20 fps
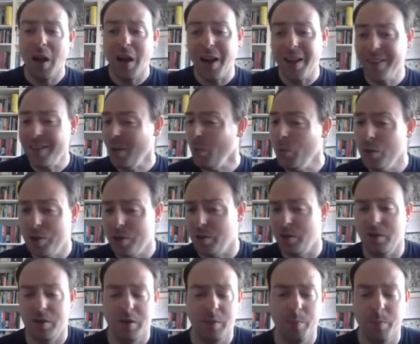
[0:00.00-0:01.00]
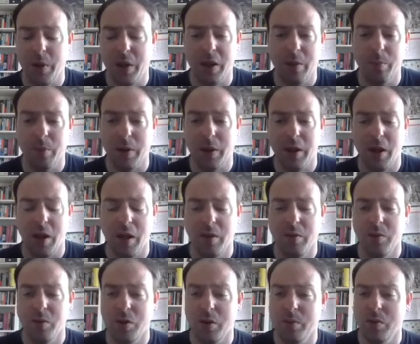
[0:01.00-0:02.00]
there was some big
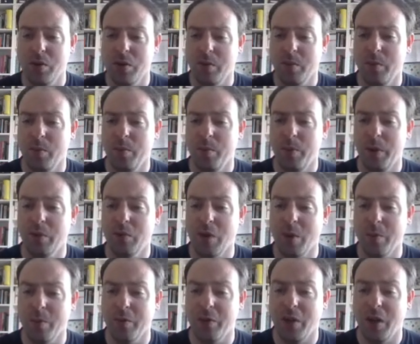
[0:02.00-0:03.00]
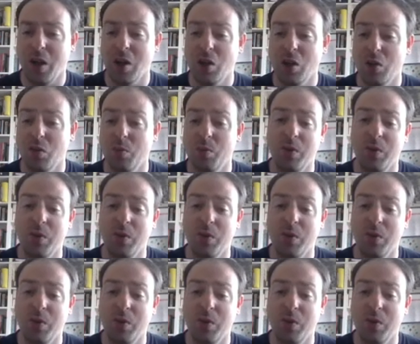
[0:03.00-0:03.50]
implications, some some big ramifications from